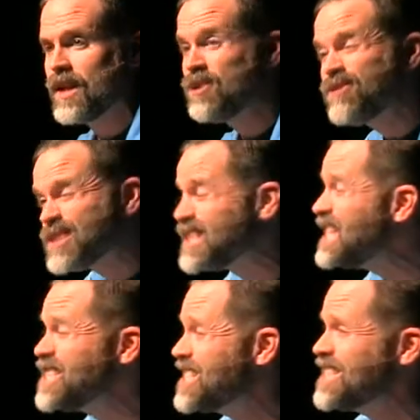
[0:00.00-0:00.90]
He uses
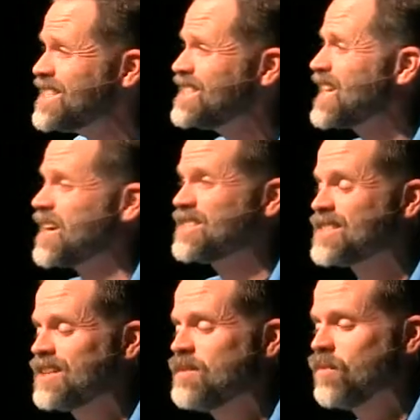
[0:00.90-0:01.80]
teachings like on
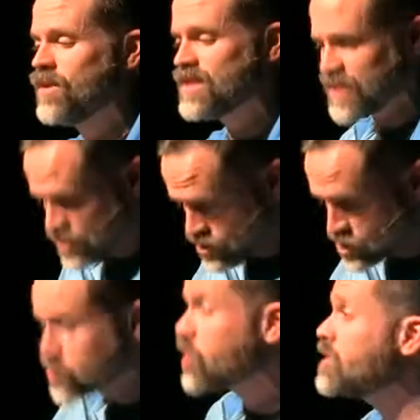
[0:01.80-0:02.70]
Sunday mornings. He
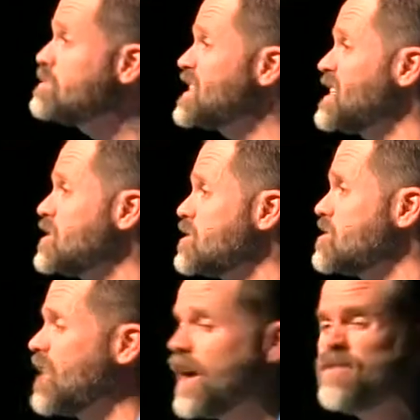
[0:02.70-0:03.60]
uses circumstances
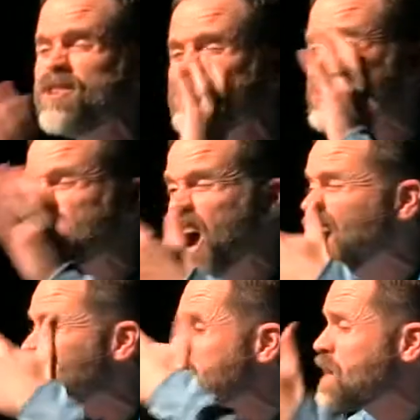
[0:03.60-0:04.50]
through life. He uses
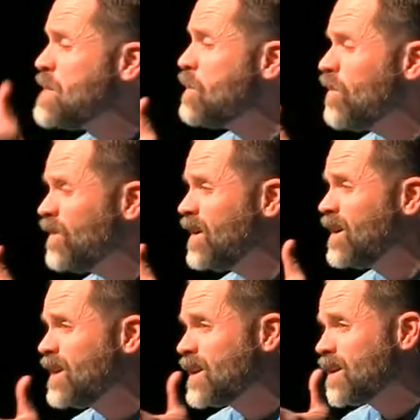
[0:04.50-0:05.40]
godly people
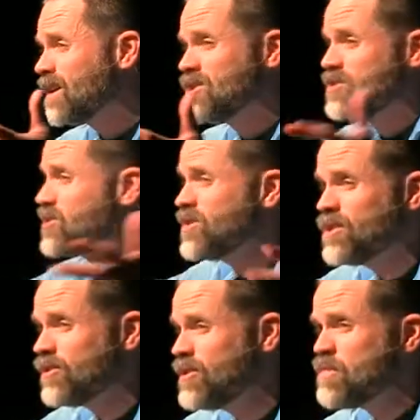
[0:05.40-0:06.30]
in your
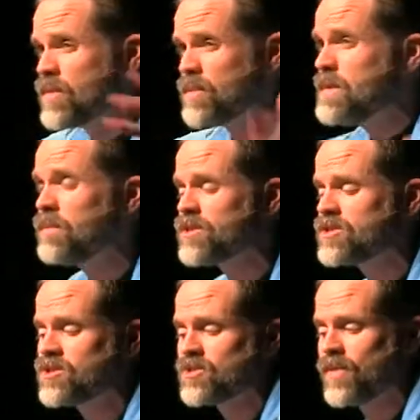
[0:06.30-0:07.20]
journey group or the people
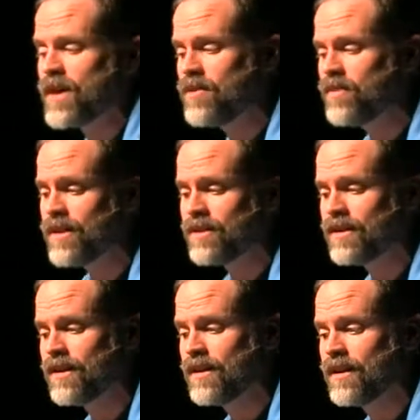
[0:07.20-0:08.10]
that you're surrounded with.
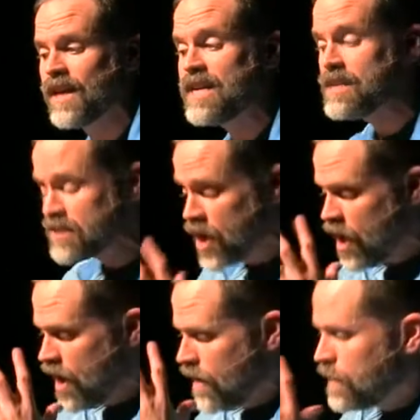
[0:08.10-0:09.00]
He's,
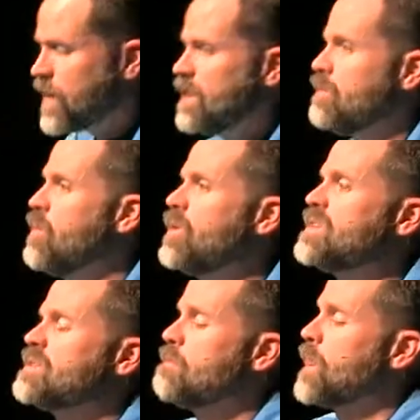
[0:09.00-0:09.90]
the
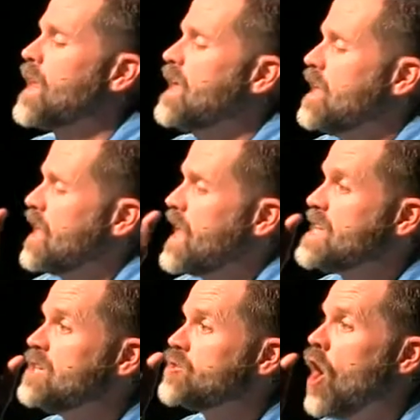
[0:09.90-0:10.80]
point is,
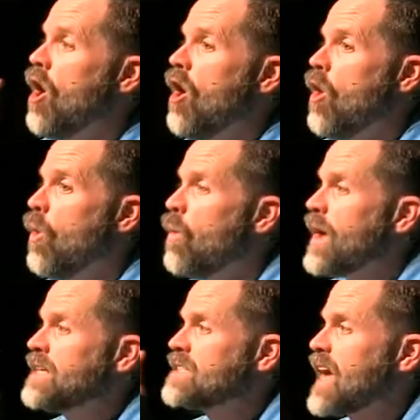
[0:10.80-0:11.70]
he is
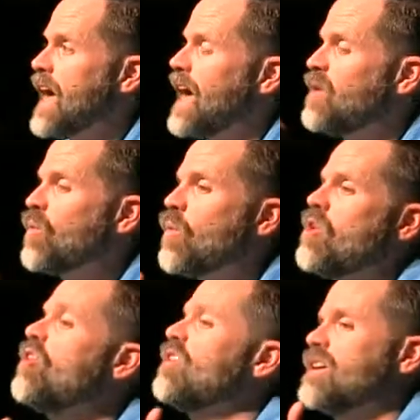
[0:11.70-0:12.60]
always at
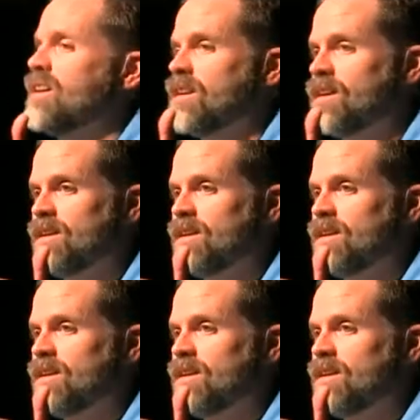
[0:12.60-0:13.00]
work,